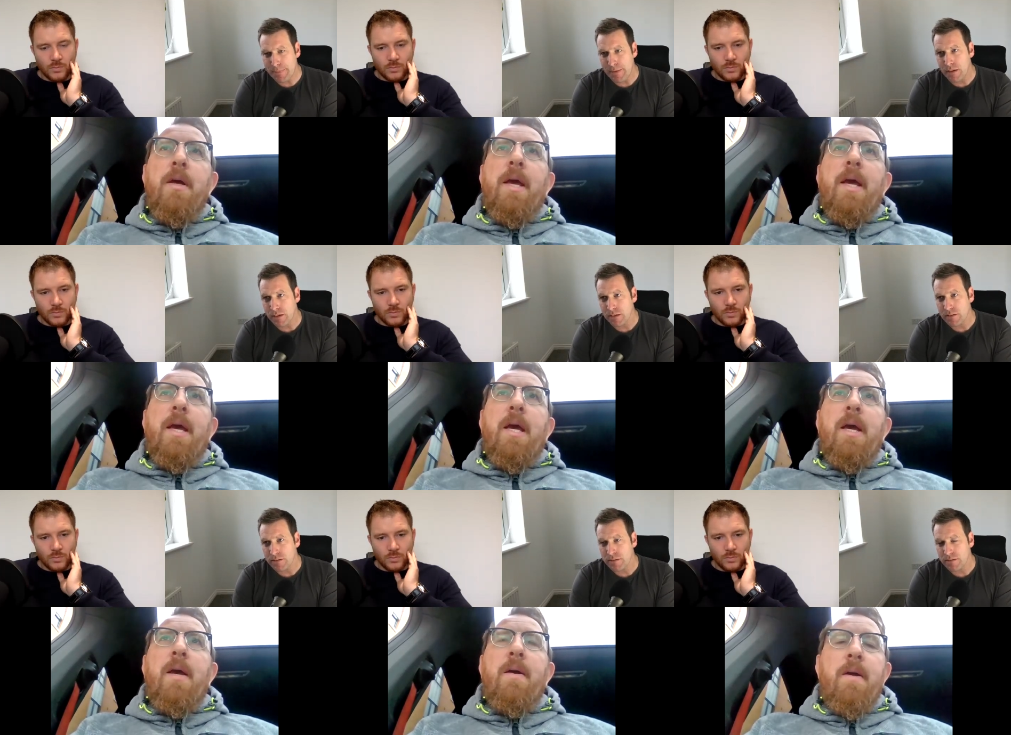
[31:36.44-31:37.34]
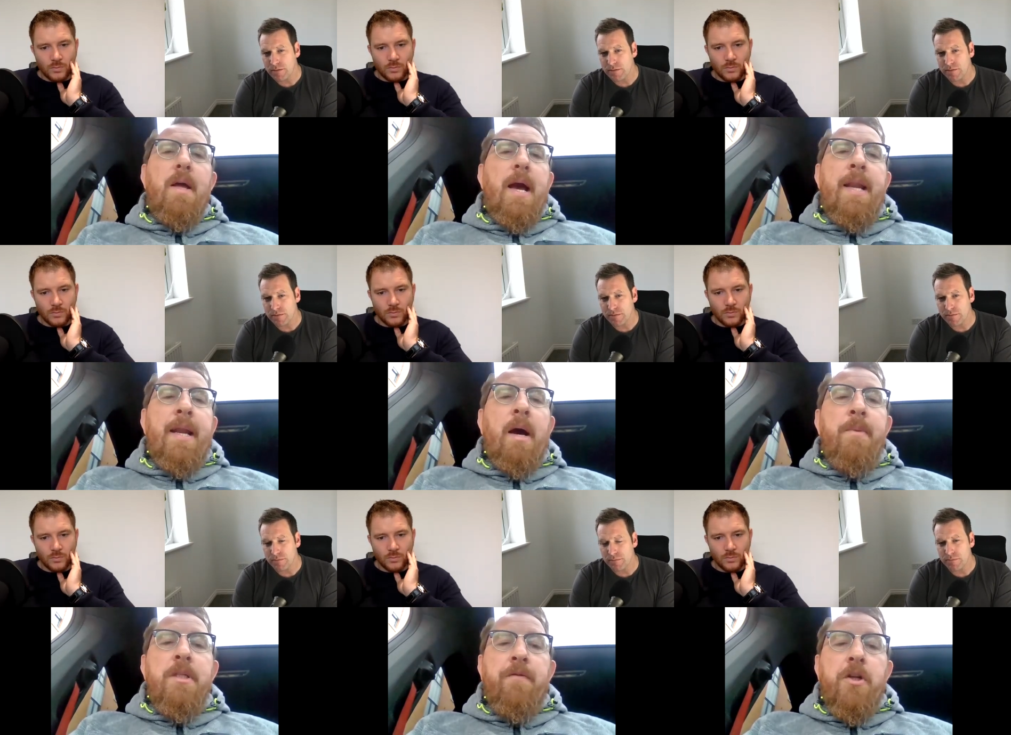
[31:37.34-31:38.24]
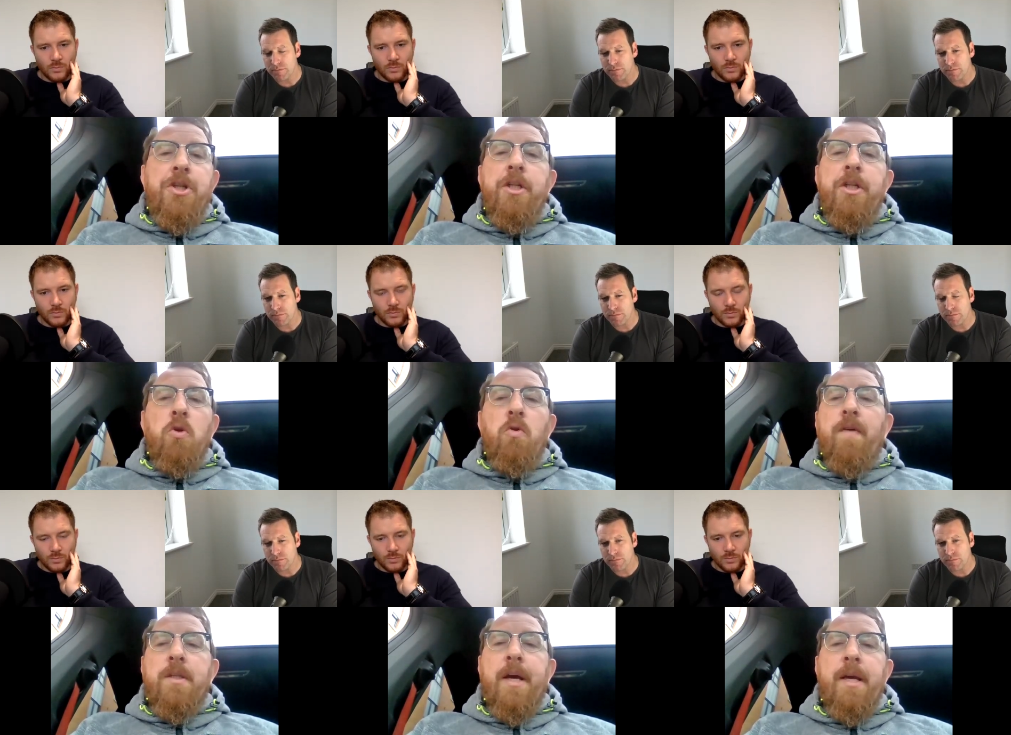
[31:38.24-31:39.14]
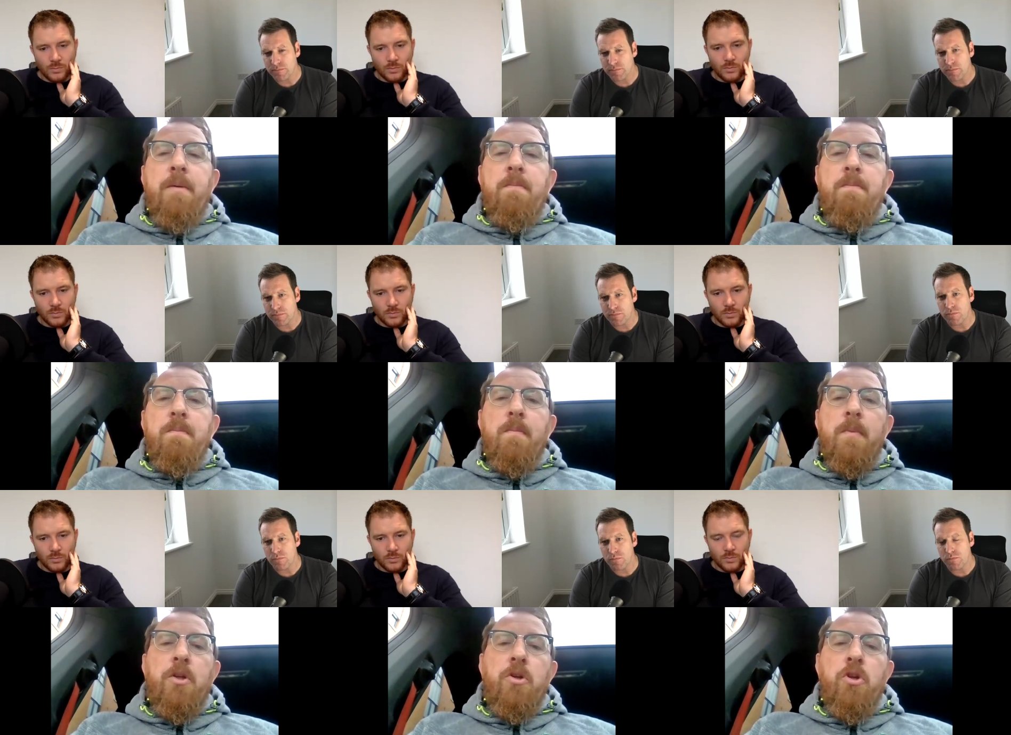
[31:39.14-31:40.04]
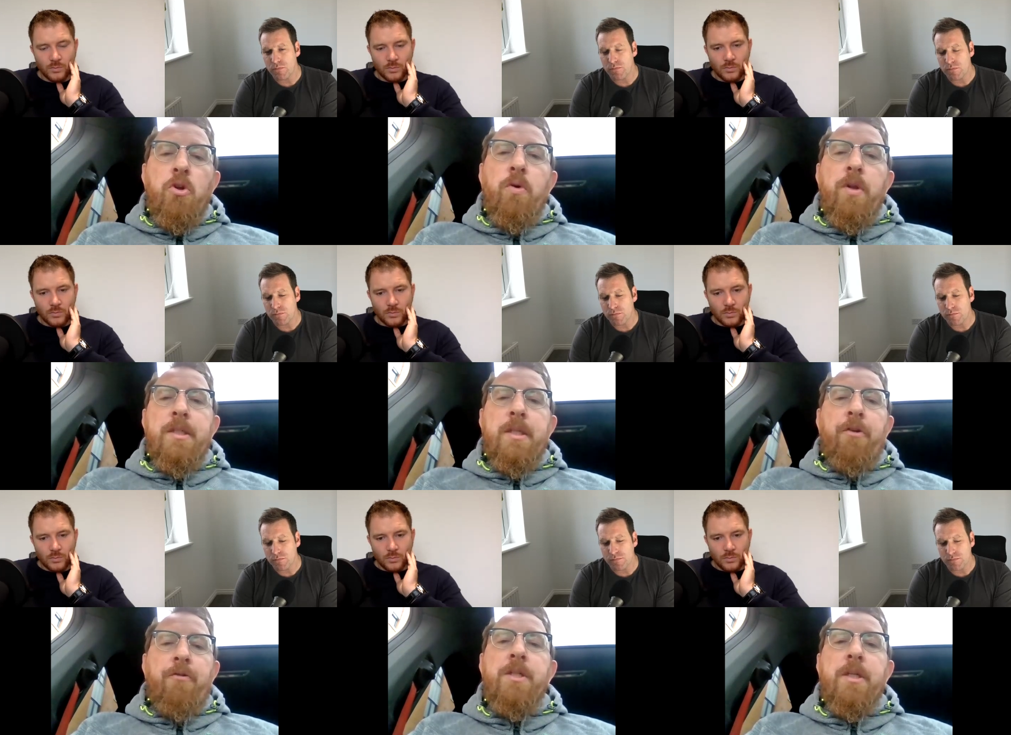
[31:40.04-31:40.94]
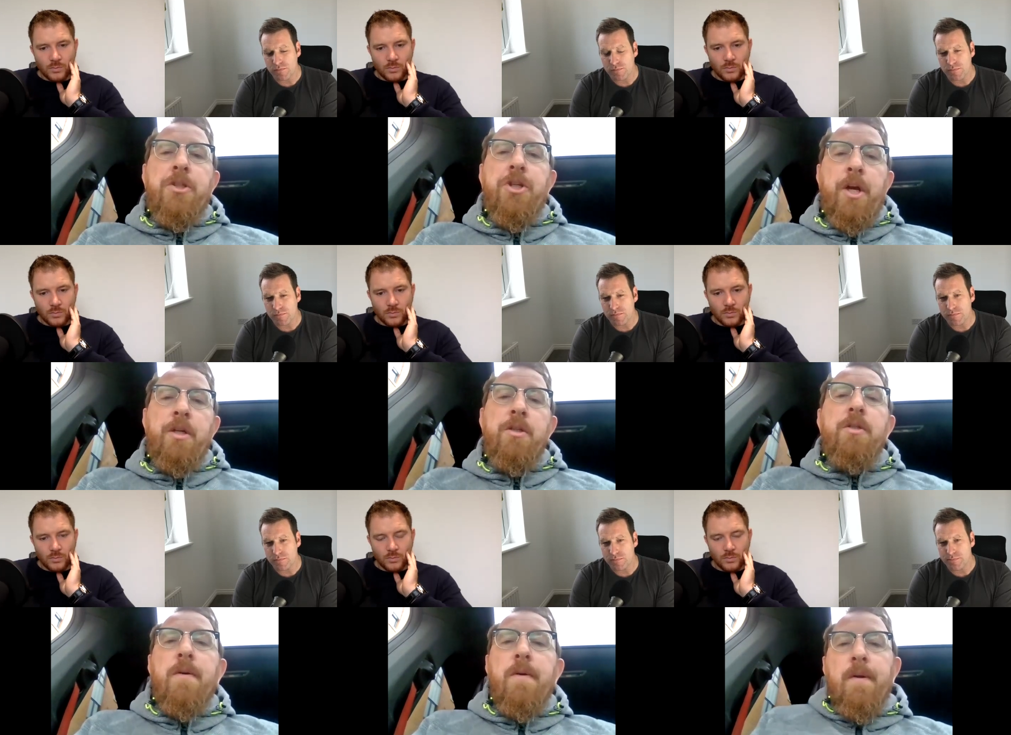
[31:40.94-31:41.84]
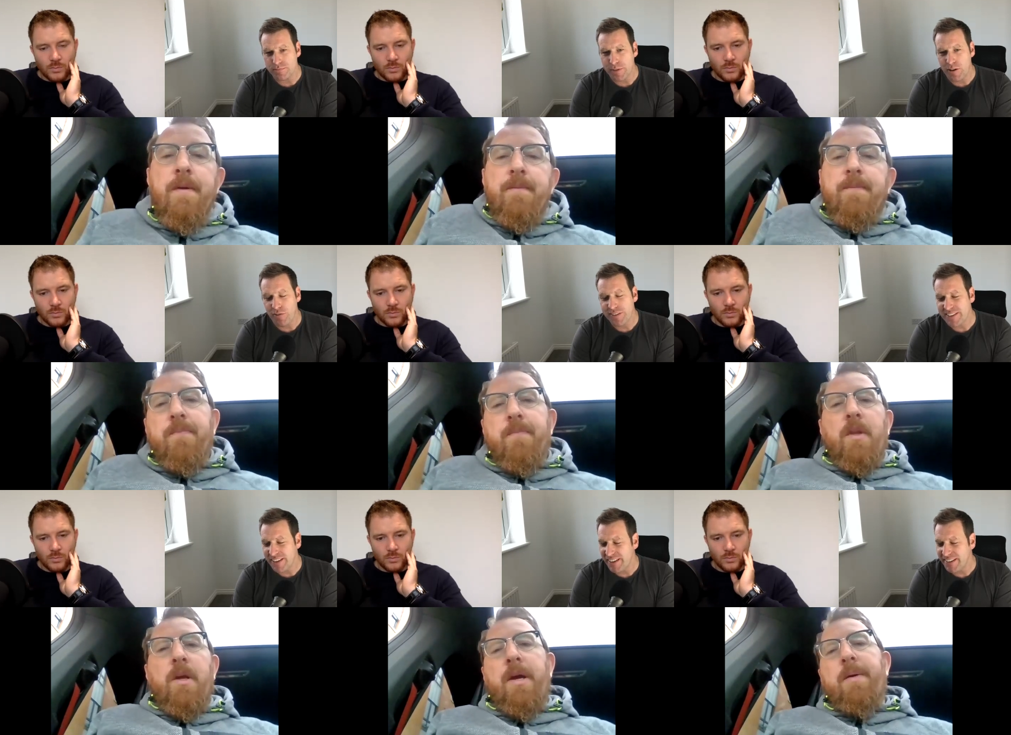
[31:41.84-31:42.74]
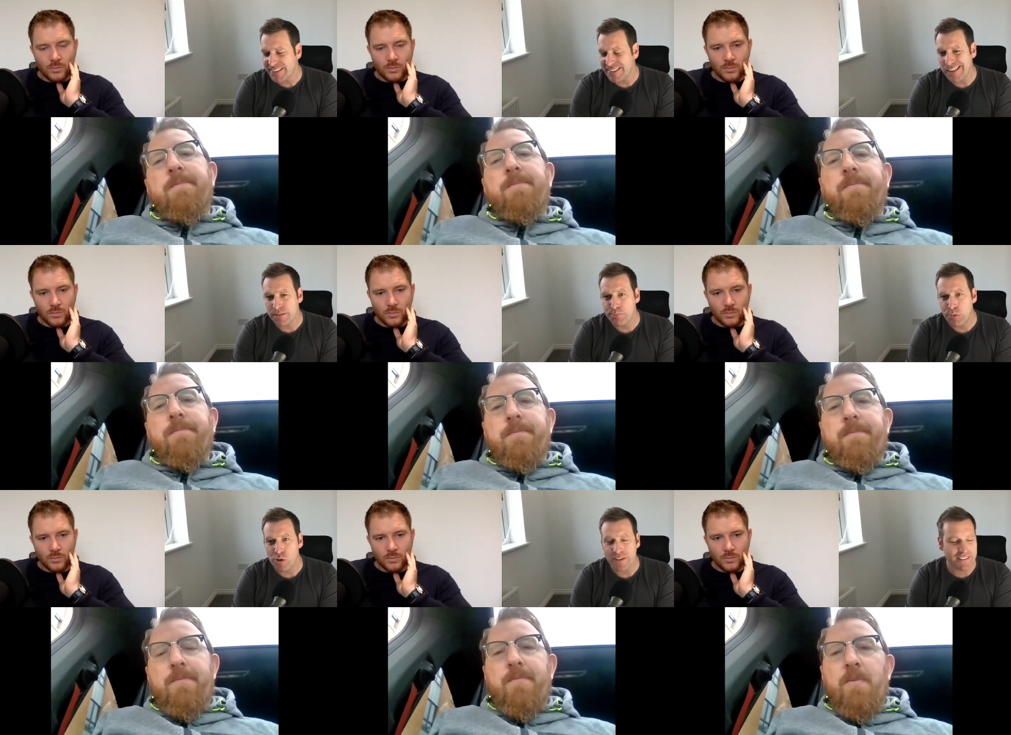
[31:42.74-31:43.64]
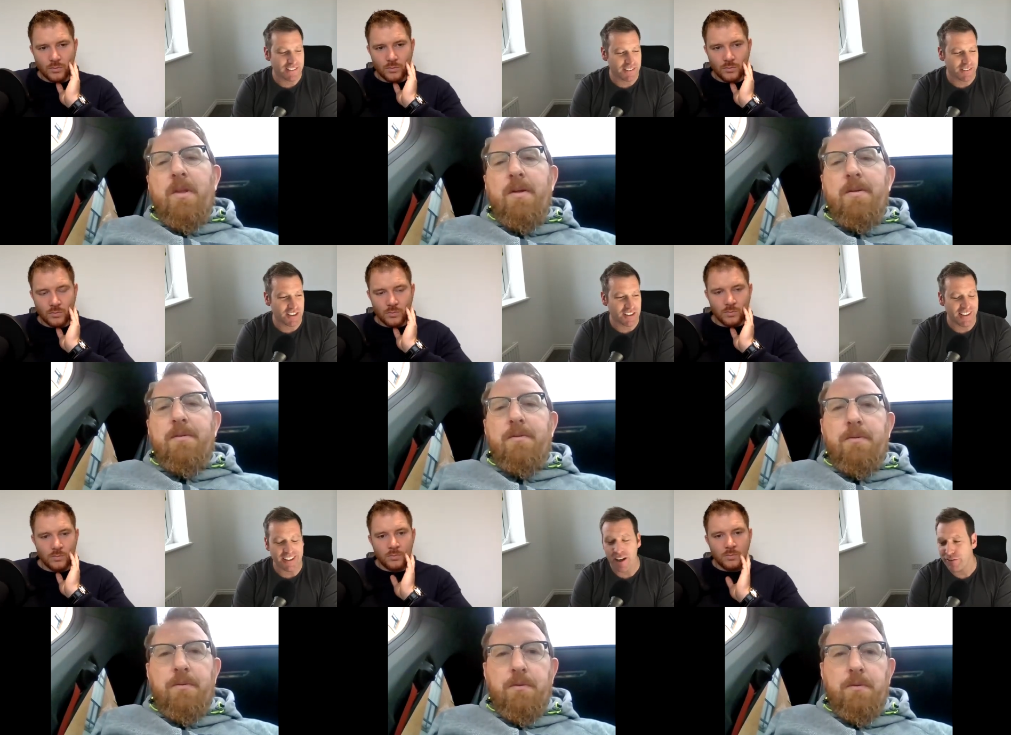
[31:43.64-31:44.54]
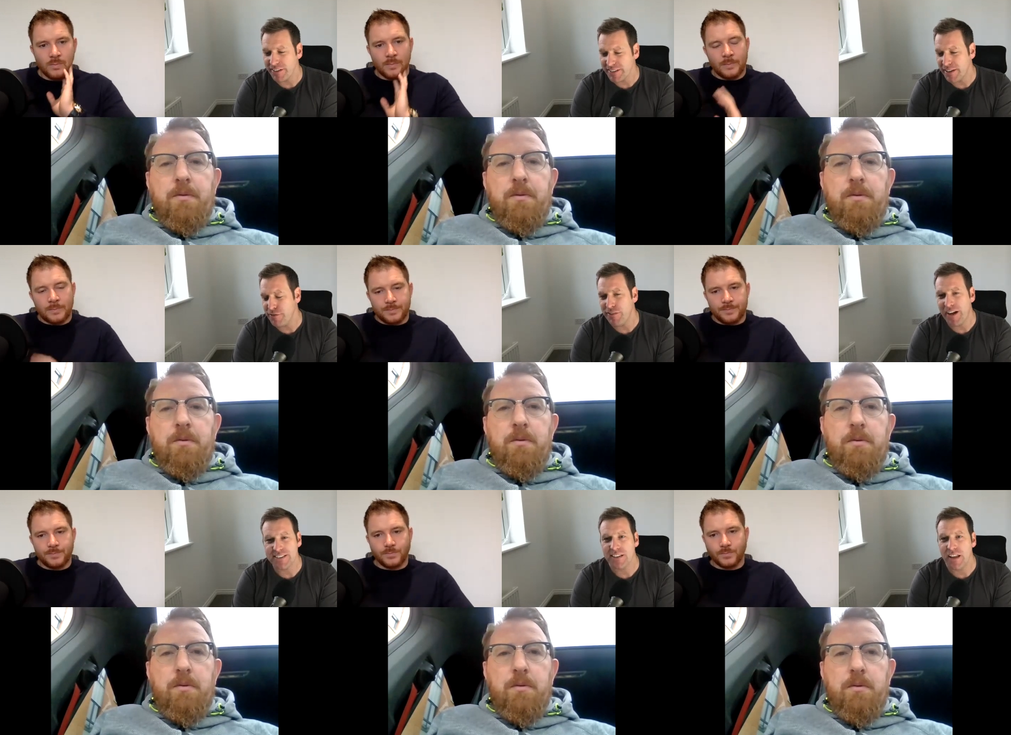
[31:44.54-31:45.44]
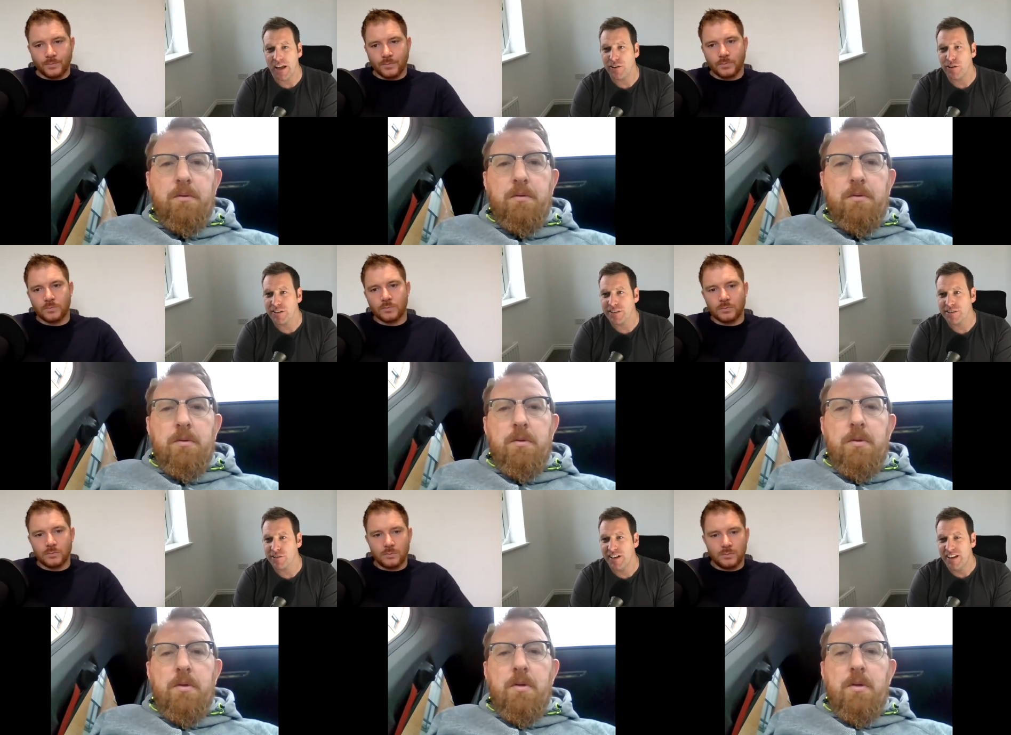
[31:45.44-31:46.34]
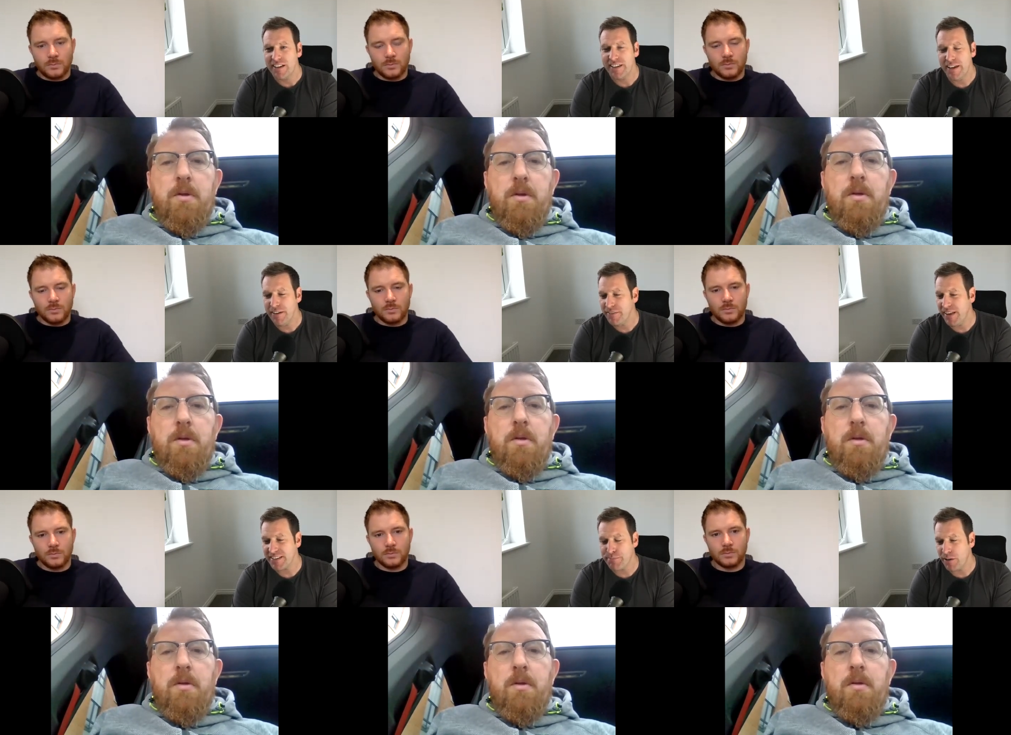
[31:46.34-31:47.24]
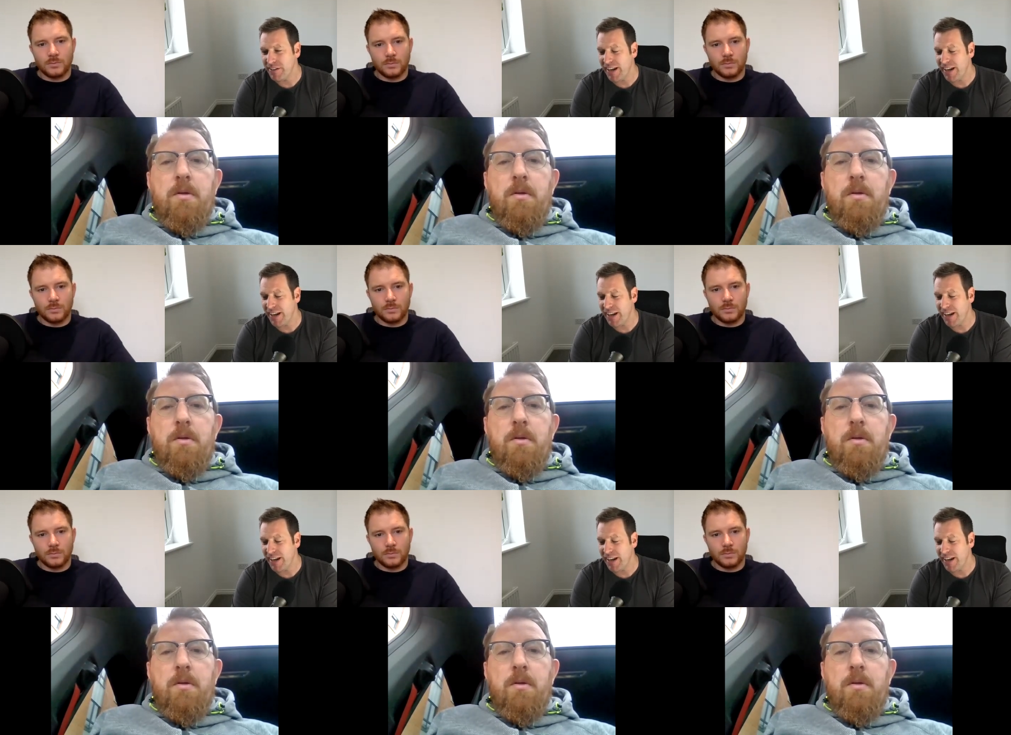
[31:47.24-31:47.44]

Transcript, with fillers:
Speaker 1: Yeah. Uh, and then that means if it changes over time, you know there's the risk has changed.
Speaker 2: But obviously, like you say, it's important because you need to cover yourself as the landlord. So yeah, that's brilliant.